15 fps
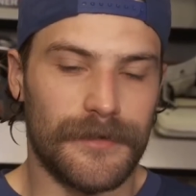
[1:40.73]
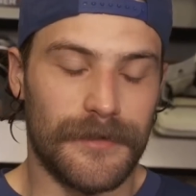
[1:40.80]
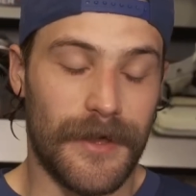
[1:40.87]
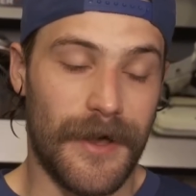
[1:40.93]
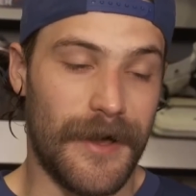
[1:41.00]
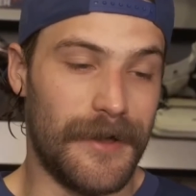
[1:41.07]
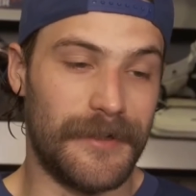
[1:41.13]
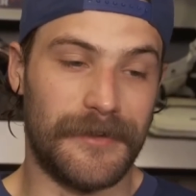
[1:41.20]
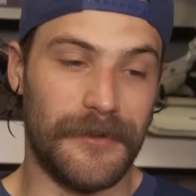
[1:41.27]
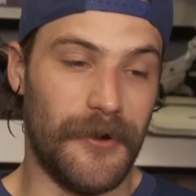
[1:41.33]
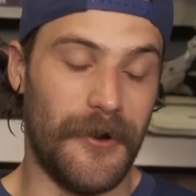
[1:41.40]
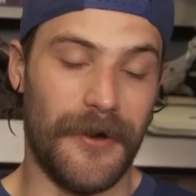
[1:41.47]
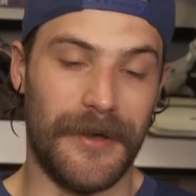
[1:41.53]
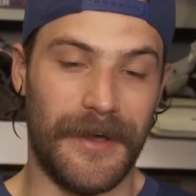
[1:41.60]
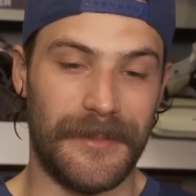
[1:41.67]
No,
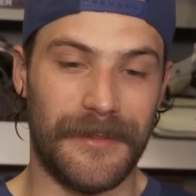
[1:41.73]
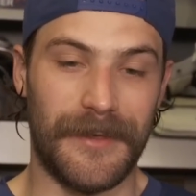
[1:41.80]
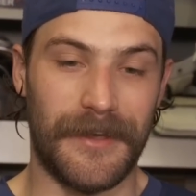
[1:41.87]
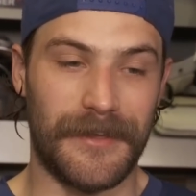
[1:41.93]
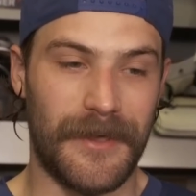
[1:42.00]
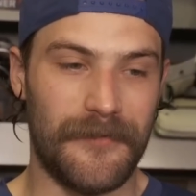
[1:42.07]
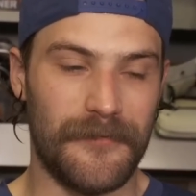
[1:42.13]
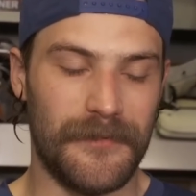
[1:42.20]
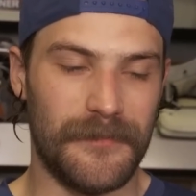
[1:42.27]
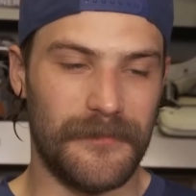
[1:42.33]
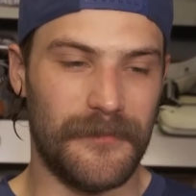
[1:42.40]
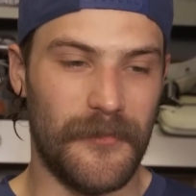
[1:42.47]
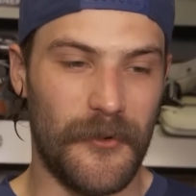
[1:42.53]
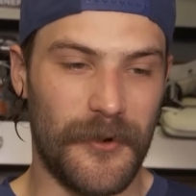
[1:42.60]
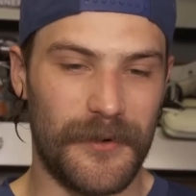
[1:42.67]
I think I gave
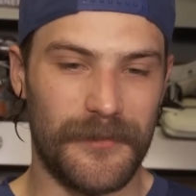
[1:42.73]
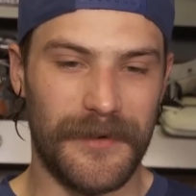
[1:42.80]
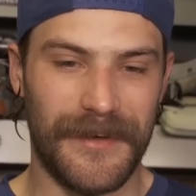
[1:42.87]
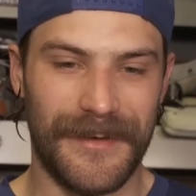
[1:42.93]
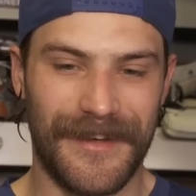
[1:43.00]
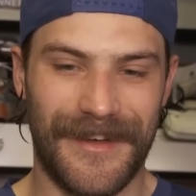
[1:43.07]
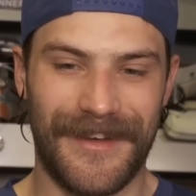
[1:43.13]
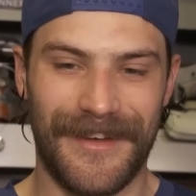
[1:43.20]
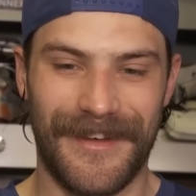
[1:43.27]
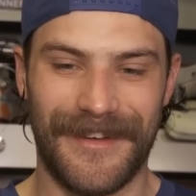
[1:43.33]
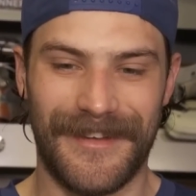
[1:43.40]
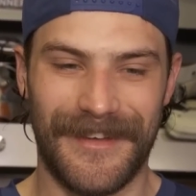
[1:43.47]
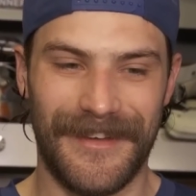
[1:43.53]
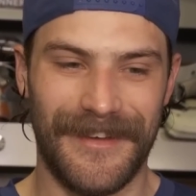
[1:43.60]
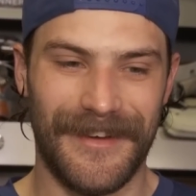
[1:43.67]
him more, but
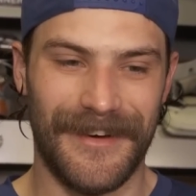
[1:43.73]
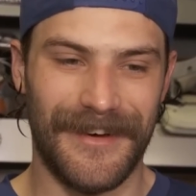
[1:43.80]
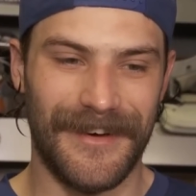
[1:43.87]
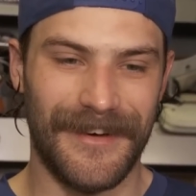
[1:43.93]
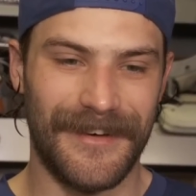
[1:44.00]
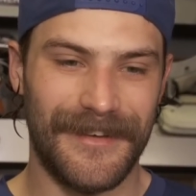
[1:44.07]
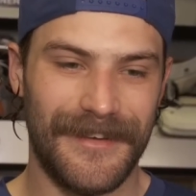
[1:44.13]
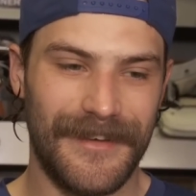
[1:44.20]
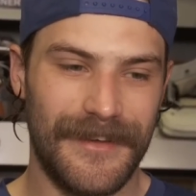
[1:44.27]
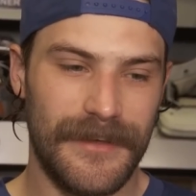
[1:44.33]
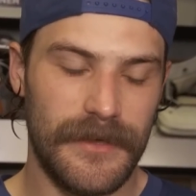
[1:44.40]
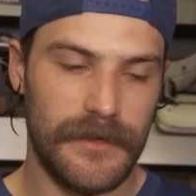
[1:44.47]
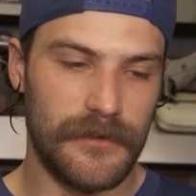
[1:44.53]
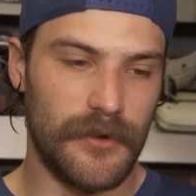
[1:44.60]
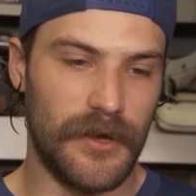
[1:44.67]
he
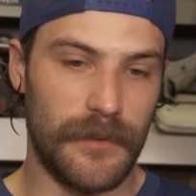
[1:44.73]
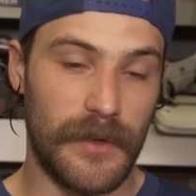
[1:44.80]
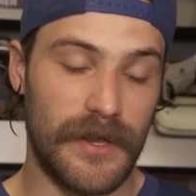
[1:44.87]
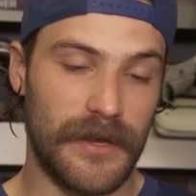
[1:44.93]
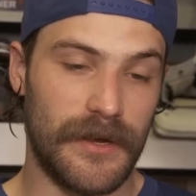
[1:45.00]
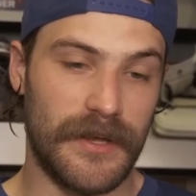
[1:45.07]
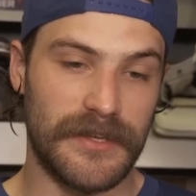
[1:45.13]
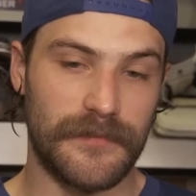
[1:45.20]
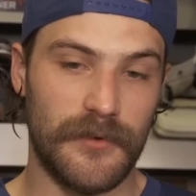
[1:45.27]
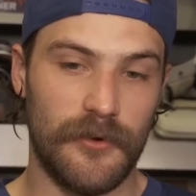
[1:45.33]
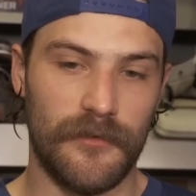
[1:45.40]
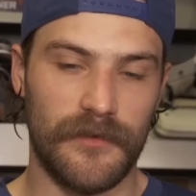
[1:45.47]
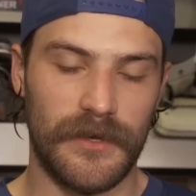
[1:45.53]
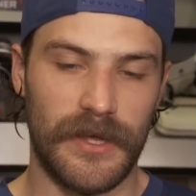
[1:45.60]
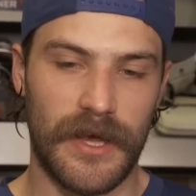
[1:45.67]
made a nice
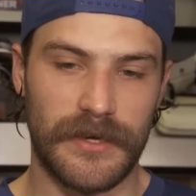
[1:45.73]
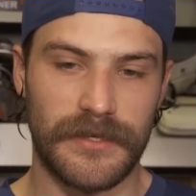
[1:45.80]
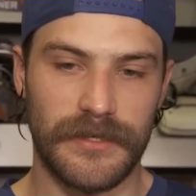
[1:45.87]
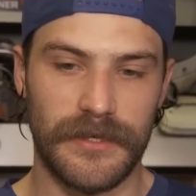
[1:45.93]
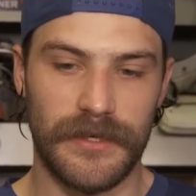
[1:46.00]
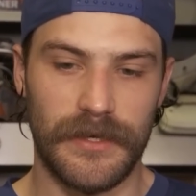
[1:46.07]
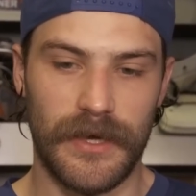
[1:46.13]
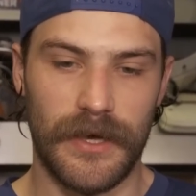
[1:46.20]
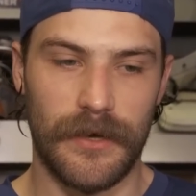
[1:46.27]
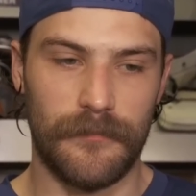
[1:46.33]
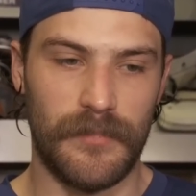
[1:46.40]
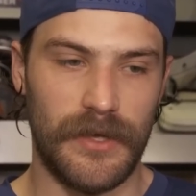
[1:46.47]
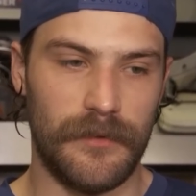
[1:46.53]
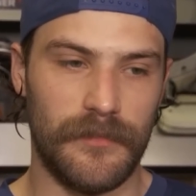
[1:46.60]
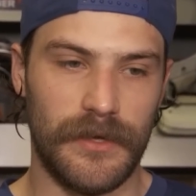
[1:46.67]
move, and he actually
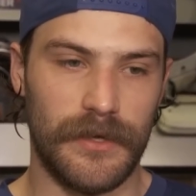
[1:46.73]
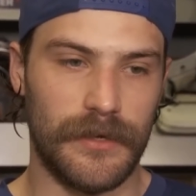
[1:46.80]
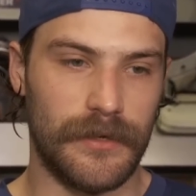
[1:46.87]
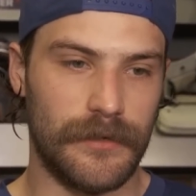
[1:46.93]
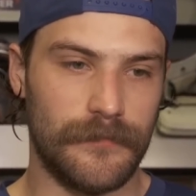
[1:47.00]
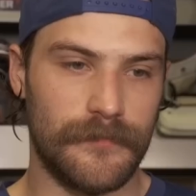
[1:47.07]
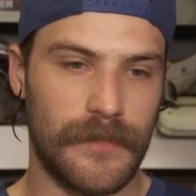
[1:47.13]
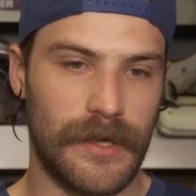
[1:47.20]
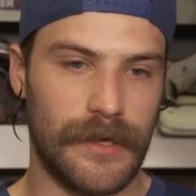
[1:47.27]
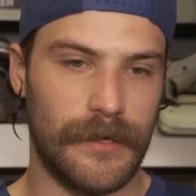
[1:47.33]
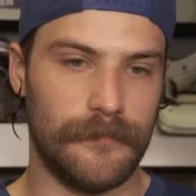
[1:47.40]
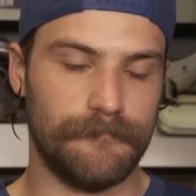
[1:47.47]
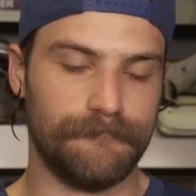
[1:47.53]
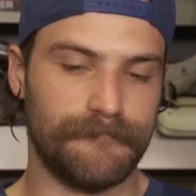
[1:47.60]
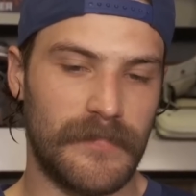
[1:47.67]
beat me, and
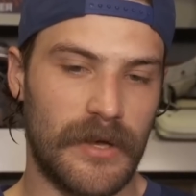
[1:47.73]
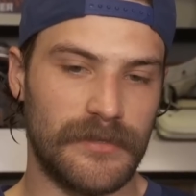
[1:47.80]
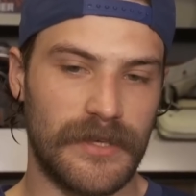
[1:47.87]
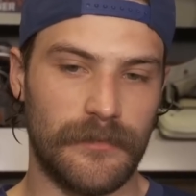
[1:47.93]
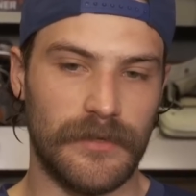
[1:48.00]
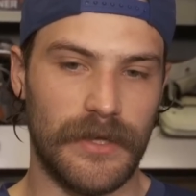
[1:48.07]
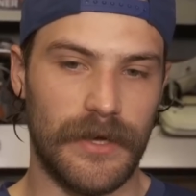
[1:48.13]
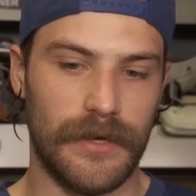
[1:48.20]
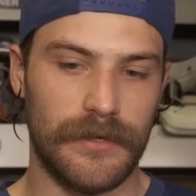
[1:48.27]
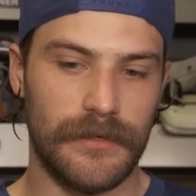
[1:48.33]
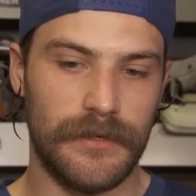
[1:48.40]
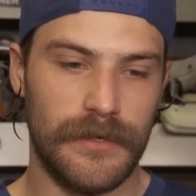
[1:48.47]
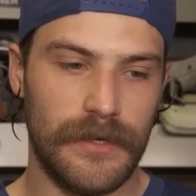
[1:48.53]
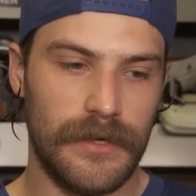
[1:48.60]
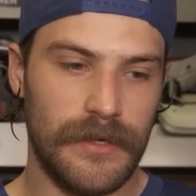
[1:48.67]
I was able
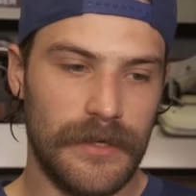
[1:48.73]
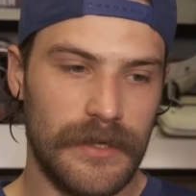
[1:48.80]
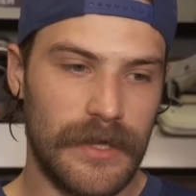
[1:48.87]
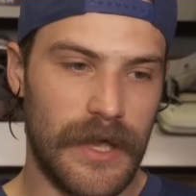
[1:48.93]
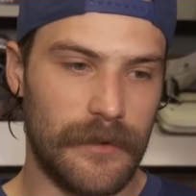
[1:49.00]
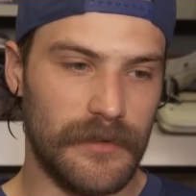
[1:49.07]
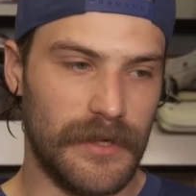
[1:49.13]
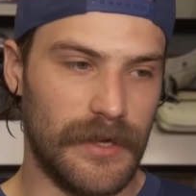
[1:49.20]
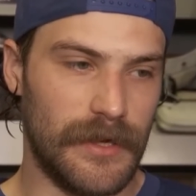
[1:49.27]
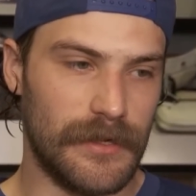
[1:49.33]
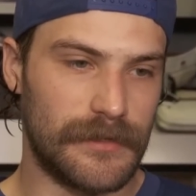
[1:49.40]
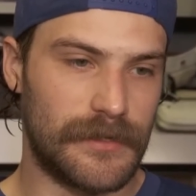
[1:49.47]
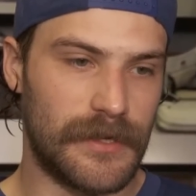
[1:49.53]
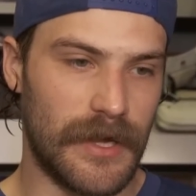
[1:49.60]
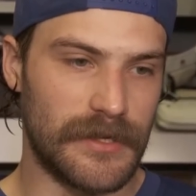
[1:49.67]

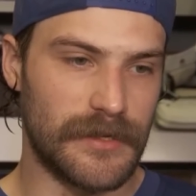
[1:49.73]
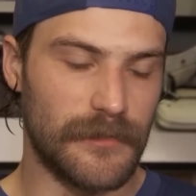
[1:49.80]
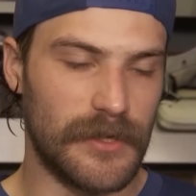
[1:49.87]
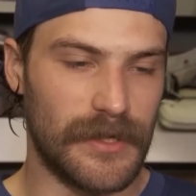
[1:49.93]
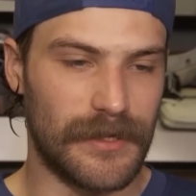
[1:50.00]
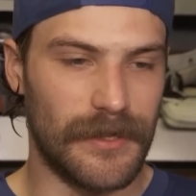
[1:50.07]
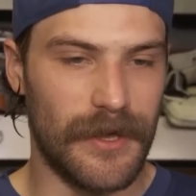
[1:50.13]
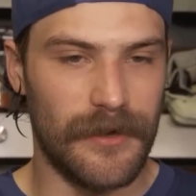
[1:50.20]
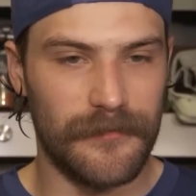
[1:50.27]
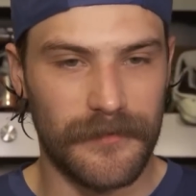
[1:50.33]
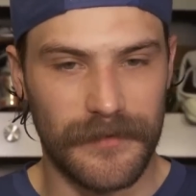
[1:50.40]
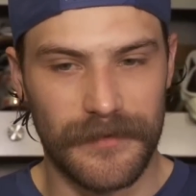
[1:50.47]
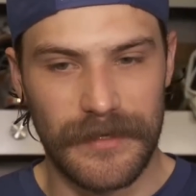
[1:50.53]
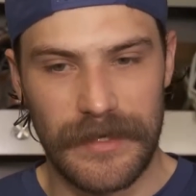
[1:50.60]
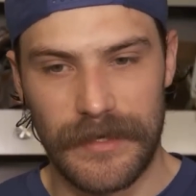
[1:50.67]
to catch him on the glove,
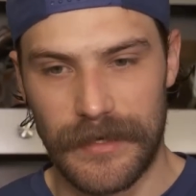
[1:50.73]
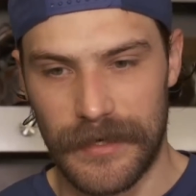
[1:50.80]
and